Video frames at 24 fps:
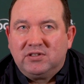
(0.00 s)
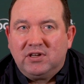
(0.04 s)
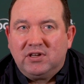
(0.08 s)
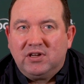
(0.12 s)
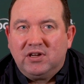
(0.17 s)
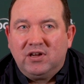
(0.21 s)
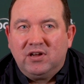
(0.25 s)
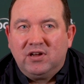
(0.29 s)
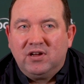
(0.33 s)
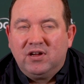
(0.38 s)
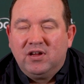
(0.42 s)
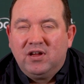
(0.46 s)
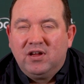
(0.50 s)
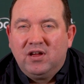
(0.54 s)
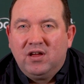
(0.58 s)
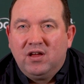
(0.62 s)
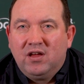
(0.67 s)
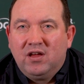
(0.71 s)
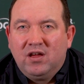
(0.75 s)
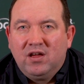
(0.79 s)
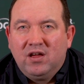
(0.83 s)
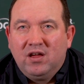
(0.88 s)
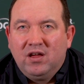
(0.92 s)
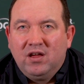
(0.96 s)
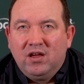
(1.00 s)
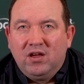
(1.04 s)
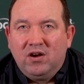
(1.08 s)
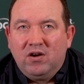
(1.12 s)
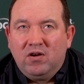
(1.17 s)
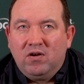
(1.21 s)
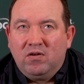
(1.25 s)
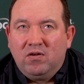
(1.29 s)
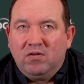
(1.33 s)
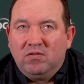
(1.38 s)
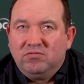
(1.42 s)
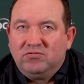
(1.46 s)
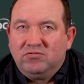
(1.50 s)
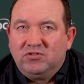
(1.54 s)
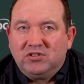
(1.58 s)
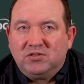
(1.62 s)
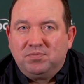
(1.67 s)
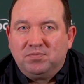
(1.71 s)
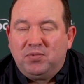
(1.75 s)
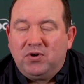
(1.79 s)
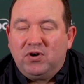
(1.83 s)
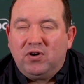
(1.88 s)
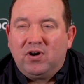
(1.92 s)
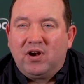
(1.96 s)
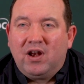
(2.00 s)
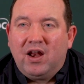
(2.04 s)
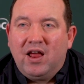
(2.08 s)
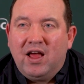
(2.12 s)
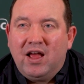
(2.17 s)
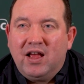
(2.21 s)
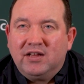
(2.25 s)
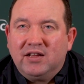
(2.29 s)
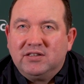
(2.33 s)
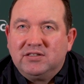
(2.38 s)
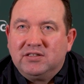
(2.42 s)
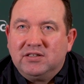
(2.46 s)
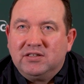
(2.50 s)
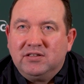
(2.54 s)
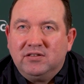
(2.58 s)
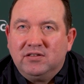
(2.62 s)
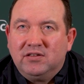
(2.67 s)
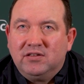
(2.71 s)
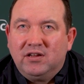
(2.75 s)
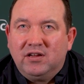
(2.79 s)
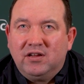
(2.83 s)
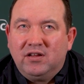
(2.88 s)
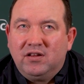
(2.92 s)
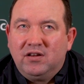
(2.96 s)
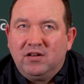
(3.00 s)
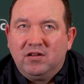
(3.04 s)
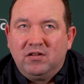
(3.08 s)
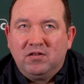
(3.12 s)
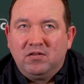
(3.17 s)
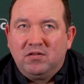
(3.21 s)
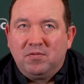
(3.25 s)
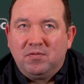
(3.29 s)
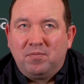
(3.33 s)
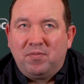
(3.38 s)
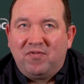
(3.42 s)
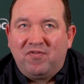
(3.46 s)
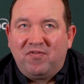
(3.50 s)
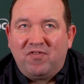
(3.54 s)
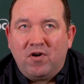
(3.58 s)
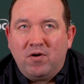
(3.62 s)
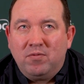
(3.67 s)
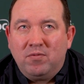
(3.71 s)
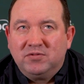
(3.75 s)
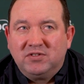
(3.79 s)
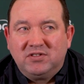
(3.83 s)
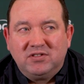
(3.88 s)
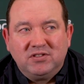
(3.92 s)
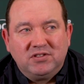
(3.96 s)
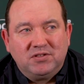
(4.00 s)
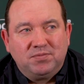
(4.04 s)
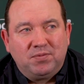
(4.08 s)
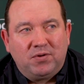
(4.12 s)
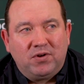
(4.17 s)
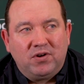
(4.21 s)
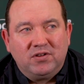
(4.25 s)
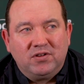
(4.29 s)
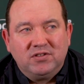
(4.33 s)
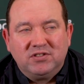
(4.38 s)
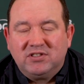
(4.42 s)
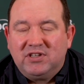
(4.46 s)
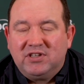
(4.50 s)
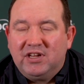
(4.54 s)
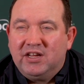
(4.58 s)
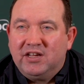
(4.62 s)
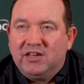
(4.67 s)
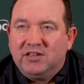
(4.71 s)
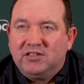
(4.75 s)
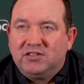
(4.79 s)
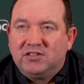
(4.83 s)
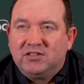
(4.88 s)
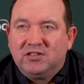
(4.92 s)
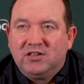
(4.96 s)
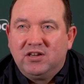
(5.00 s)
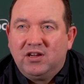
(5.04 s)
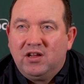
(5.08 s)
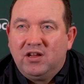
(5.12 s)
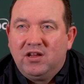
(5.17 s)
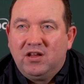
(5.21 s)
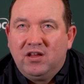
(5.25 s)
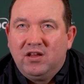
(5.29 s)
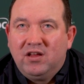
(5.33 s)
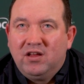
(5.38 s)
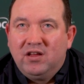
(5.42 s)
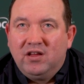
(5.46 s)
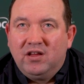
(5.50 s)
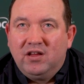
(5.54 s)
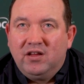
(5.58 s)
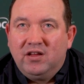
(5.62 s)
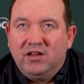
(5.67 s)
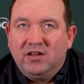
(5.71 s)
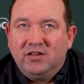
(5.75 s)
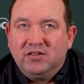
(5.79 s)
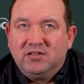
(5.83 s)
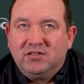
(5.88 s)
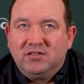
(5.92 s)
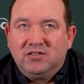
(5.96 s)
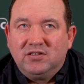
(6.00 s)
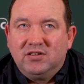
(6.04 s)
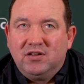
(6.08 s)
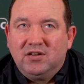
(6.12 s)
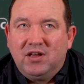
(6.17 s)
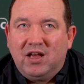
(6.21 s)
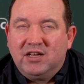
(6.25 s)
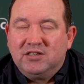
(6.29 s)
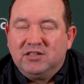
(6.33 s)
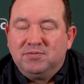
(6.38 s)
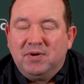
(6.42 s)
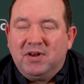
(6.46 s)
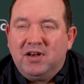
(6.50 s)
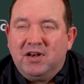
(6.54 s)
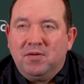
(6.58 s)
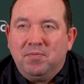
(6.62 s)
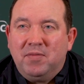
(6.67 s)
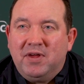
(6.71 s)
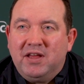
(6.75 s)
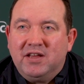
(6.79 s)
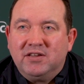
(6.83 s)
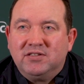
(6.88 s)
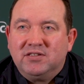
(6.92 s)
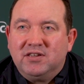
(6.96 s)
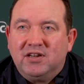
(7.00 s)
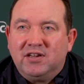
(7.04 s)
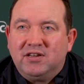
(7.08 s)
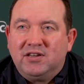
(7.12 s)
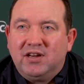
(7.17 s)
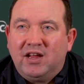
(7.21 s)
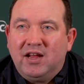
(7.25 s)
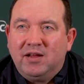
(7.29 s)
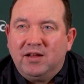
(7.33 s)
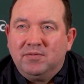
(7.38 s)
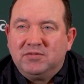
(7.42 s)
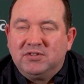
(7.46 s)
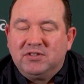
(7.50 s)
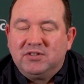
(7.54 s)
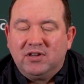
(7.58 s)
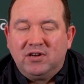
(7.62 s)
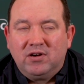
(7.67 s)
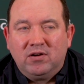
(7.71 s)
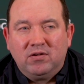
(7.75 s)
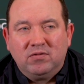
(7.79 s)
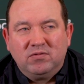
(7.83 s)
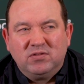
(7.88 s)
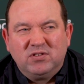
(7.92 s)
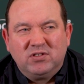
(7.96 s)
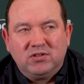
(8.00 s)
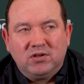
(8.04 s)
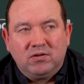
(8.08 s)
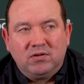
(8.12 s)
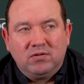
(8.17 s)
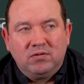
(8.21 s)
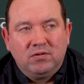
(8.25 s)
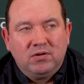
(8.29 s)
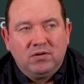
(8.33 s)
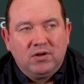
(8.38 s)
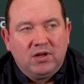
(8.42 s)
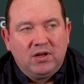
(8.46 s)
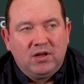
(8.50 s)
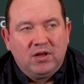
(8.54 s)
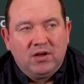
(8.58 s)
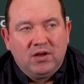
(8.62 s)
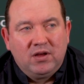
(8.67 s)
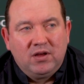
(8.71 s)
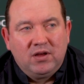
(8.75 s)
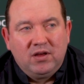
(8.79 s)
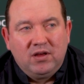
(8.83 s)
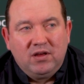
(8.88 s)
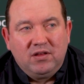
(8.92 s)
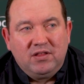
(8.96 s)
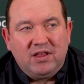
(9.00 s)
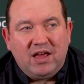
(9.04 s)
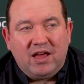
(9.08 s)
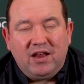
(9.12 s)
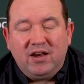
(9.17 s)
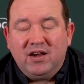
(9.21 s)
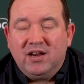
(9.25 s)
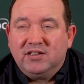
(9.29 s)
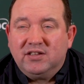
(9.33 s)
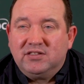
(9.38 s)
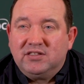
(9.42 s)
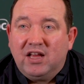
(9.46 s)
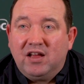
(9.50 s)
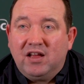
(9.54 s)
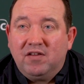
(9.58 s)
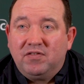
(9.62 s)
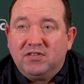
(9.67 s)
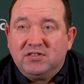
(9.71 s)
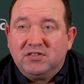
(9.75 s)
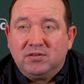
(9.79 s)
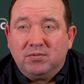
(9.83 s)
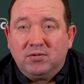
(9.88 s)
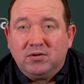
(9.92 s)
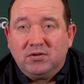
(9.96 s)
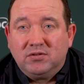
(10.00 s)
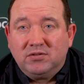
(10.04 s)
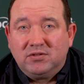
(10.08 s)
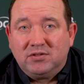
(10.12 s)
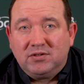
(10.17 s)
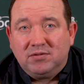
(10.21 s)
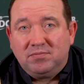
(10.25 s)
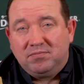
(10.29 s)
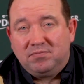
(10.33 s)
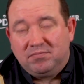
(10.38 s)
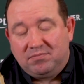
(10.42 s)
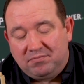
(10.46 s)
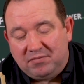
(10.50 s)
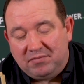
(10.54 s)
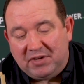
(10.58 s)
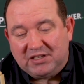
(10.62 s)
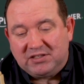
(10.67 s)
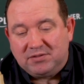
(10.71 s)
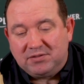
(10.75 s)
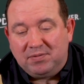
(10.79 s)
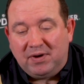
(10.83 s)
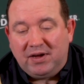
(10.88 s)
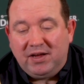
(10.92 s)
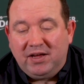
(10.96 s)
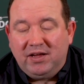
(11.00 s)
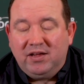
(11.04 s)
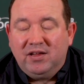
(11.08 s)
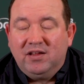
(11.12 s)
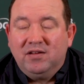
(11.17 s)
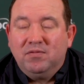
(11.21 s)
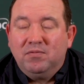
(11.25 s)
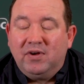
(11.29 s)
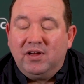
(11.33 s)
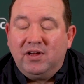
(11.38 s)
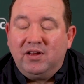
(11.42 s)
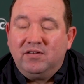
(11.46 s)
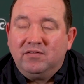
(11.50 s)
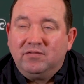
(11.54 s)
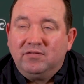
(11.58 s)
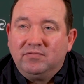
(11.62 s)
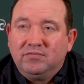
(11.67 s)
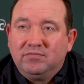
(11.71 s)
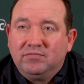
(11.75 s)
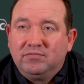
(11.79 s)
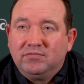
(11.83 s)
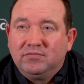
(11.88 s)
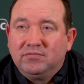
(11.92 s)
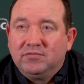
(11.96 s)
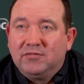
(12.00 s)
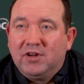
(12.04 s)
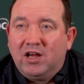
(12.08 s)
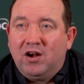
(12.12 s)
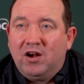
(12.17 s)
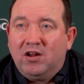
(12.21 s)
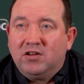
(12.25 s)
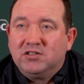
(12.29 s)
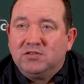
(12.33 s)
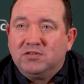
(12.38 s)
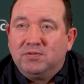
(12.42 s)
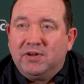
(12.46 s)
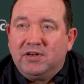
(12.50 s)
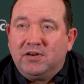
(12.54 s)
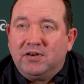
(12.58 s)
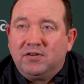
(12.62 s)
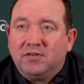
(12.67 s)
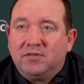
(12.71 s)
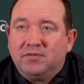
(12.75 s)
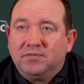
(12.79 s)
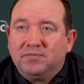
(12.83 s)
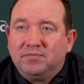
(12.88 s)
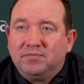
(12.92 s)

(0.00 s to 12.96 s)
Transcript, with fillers: uh, you know, just pure class, and uh, you know, the performances he's put on stage is, has been amazing at times, you know. So that in itself, I suppose, it makes my win a lot sweeter.